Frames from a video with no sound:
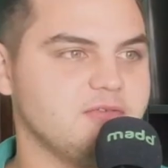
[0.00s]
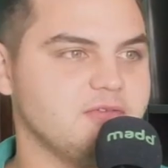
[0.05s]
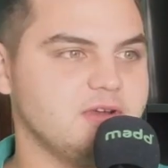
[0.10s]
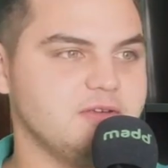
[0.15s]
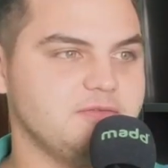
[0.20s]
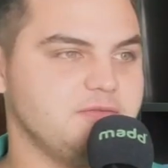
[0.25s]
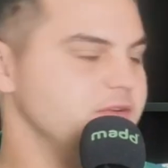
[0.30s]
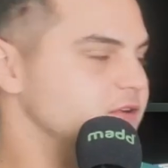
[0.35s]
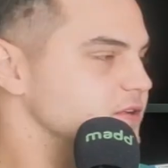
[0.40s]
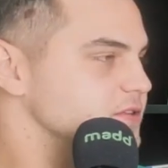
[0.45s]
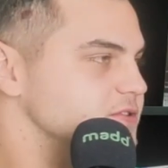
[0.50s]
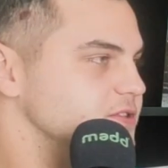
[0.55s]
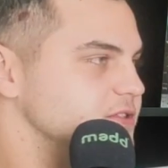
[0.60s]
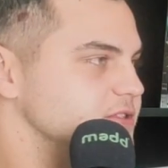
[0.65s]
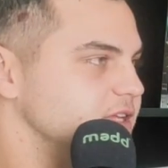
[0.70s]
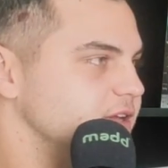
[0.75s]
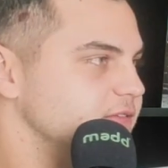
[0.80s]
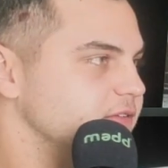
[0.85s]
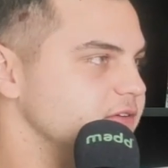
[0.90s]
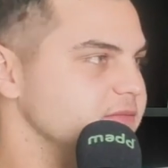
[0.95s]
first
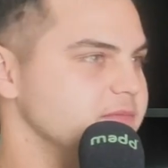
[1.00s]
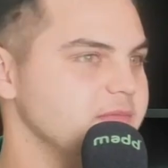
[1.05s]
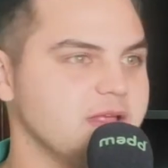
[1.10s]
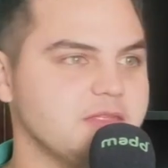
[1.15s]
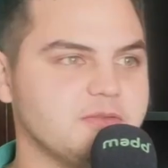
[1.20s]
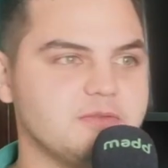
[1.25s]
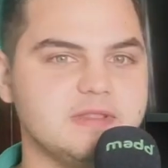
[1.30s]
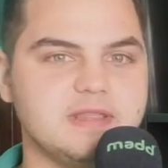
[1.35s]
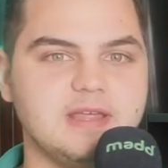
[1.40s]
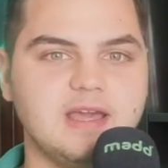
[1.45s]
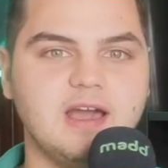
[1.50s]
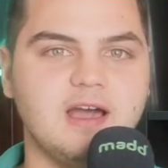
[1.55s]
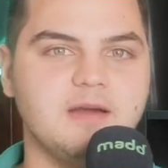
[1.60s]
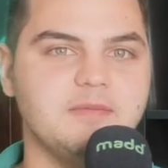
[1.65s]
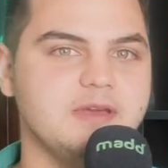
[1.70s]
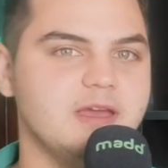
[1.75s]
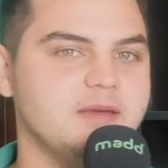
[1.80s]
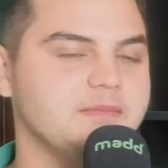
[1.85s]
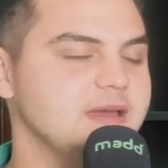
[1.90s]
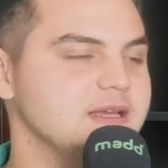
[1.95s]
Tuesday of every month when the
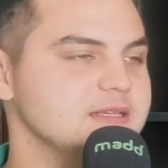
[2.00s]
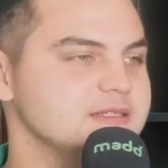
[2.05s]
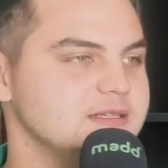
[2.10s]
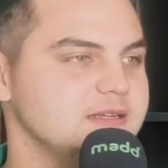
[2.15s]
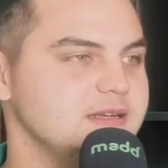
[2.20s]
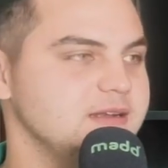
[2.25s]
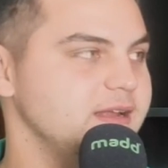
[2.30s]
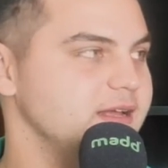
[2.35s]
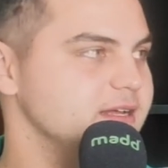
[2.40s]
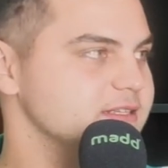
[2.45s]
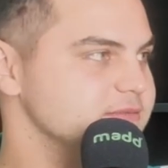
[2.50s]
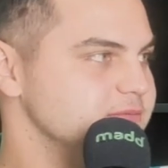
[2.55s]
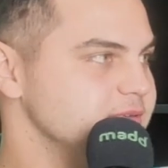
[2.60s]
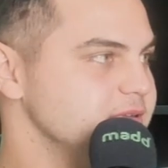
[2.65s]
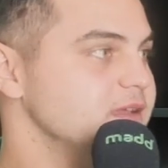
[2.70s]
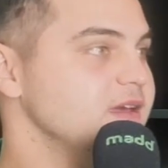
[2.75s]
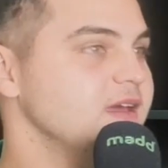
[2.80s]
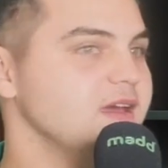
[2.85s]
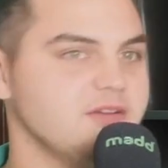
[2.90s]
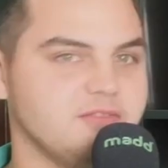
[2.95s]
RBA makes an
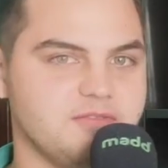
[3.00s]
announcement,